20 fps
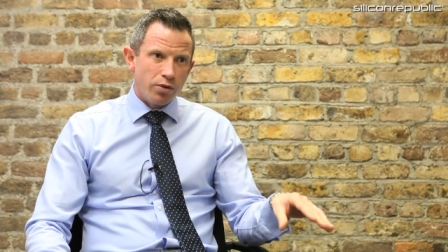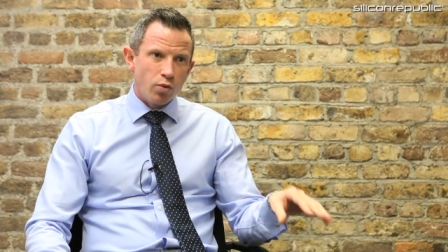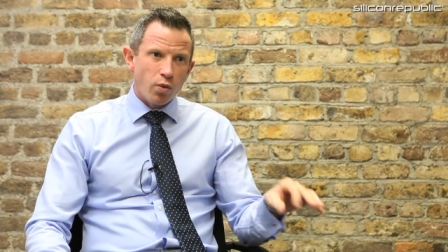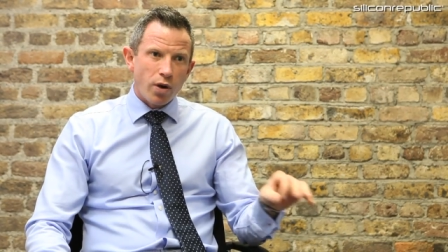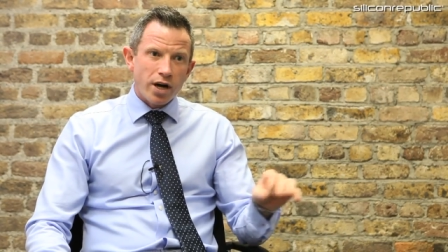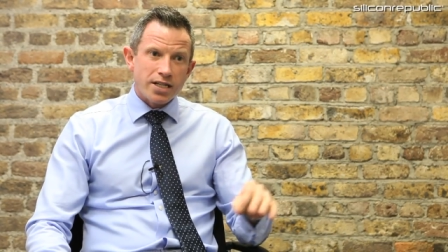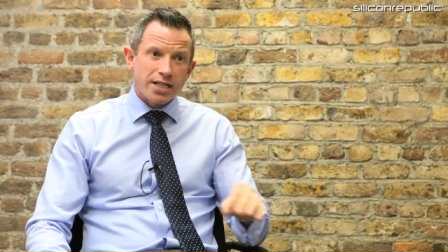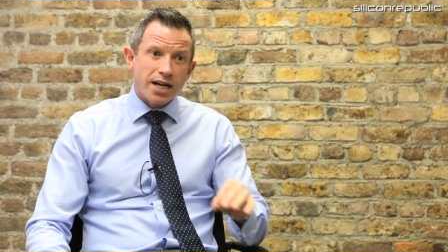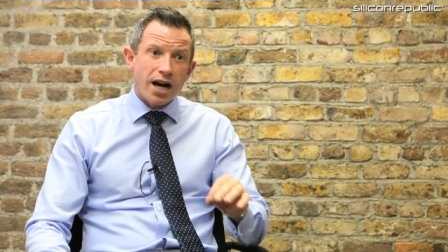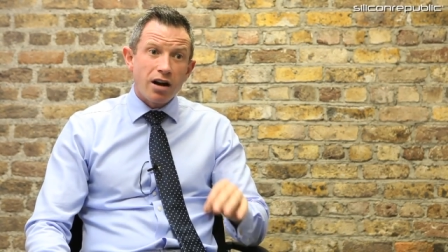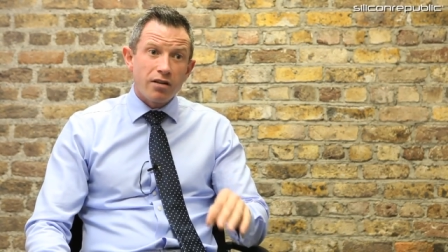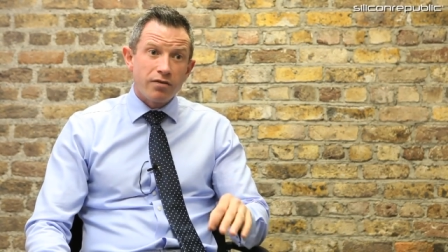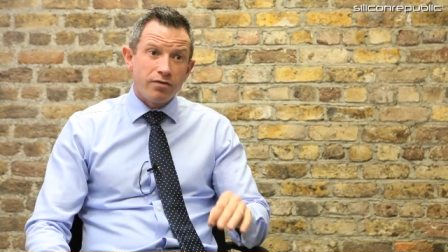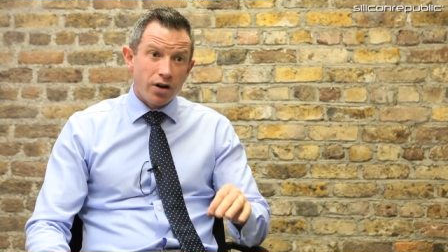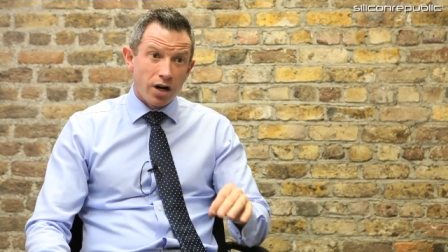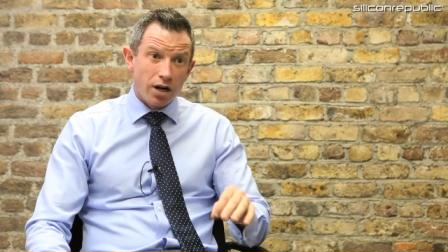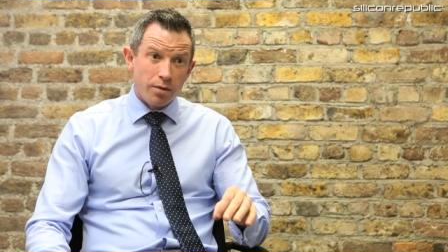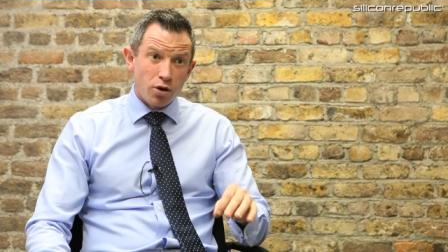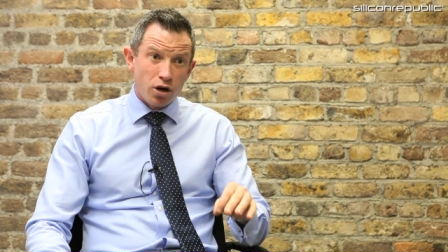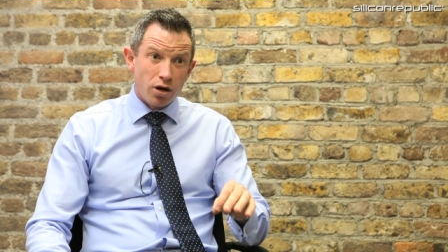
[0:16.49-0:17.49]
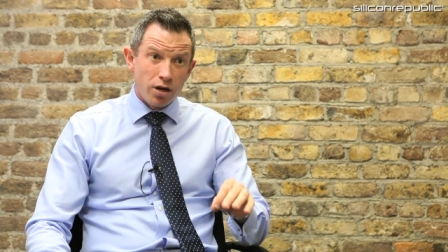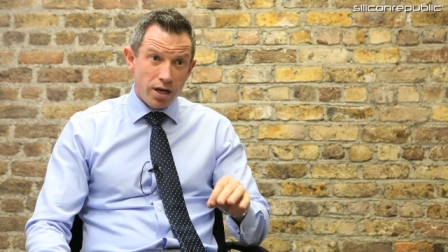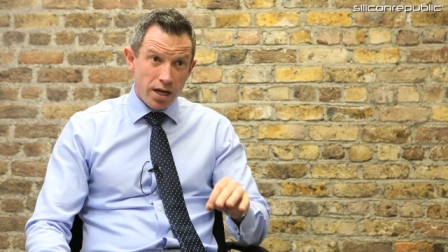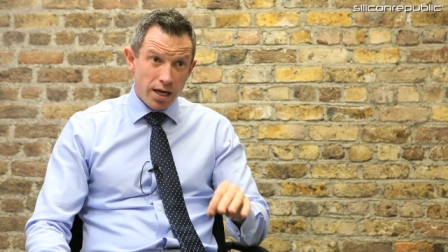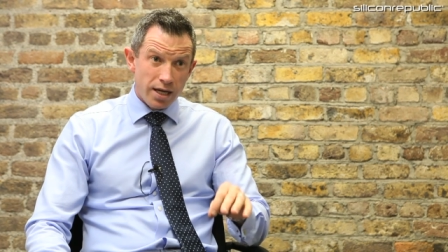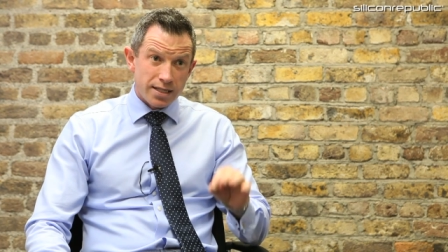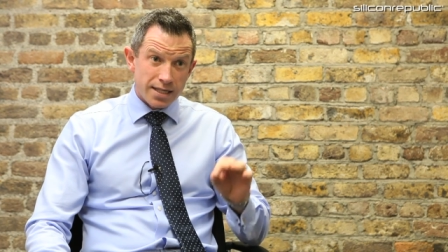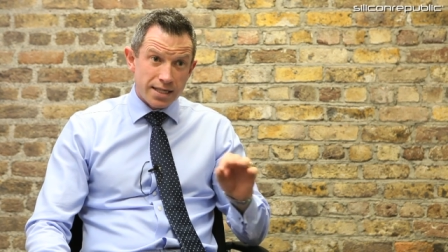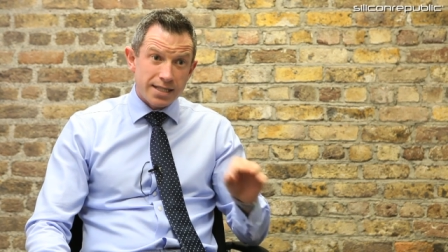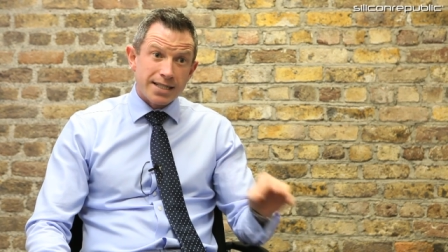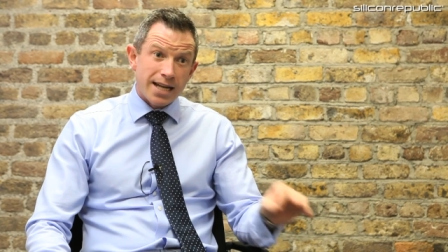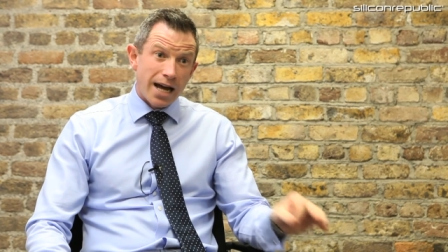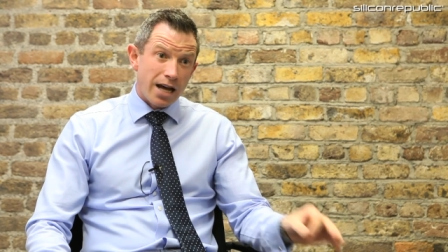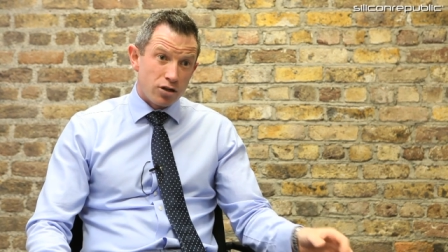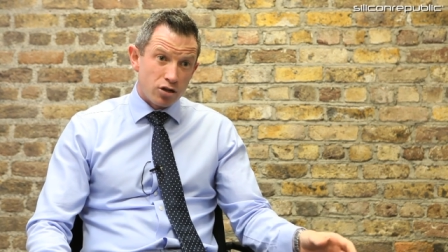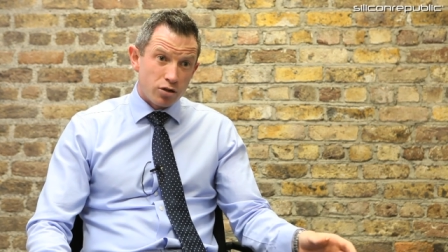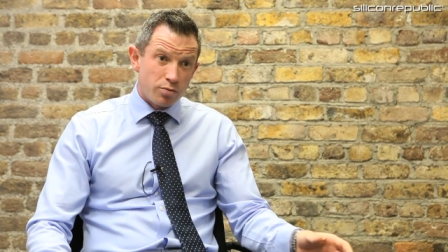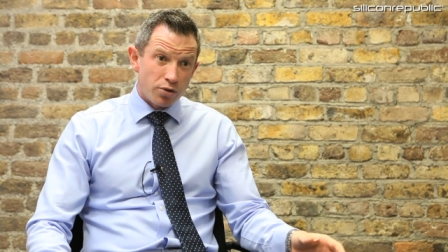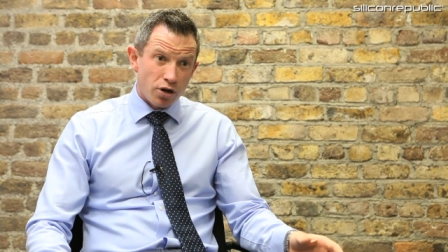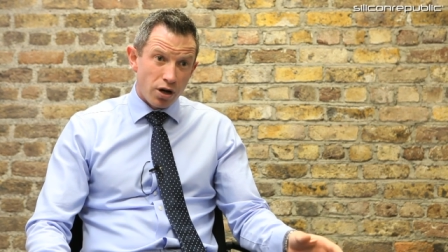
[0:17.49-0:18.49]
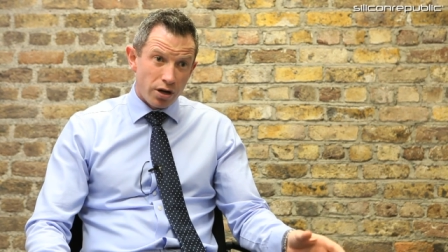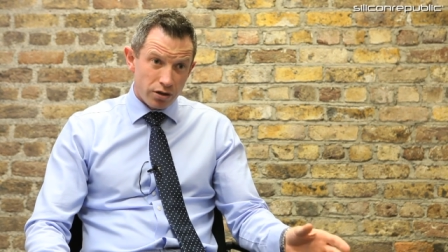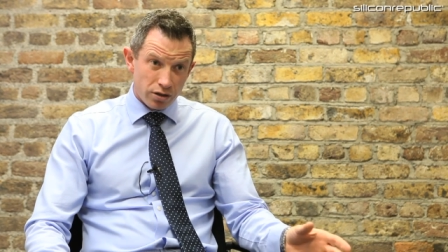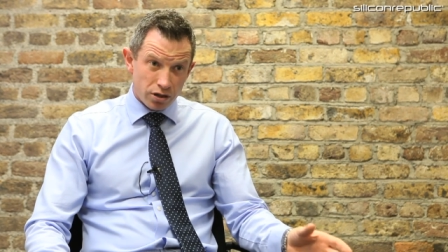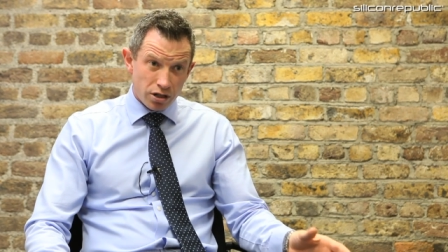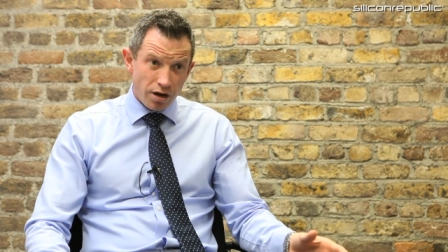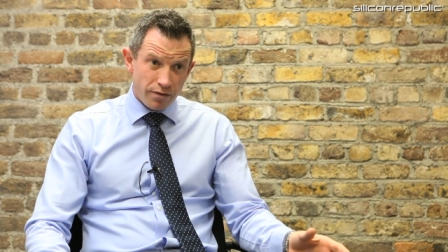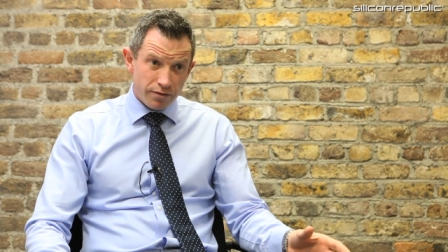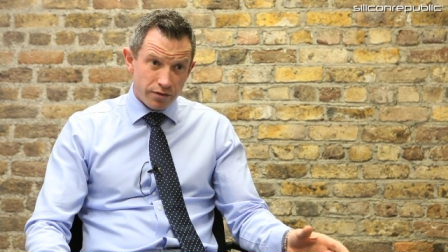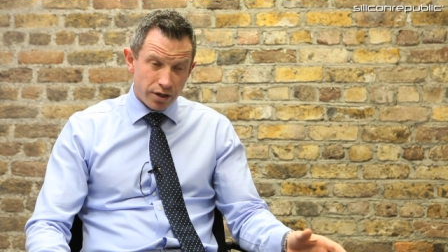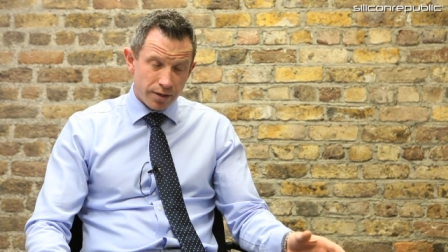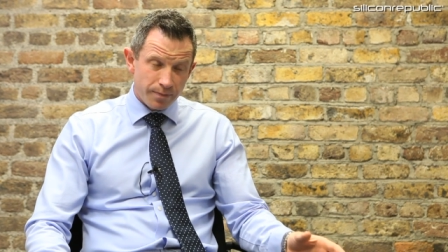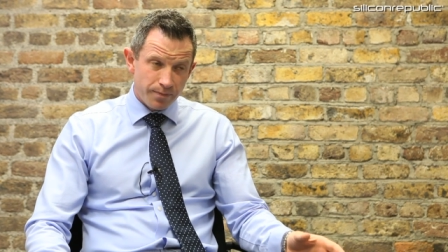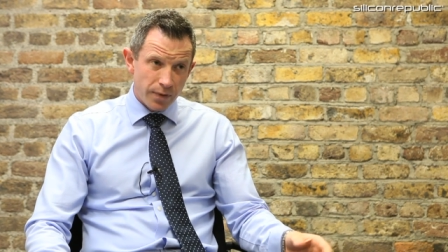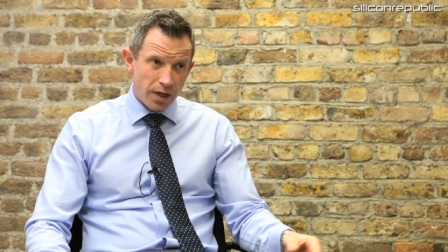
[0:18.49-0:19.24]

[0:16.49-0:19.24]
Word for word: where dark fibre is a standard product offering.